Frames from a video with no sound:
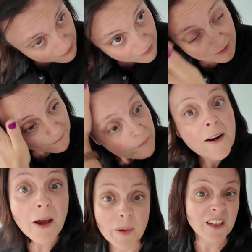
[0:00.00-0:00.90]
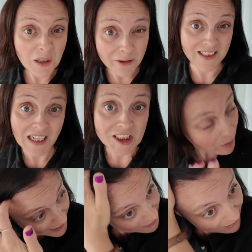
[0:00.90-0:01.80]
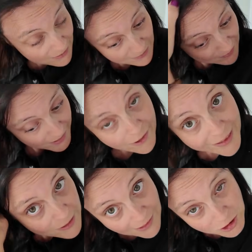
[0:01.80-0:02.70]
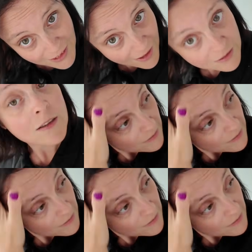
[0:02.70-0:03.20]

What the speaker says: it felt kind of stiff before I shampooed it out. But that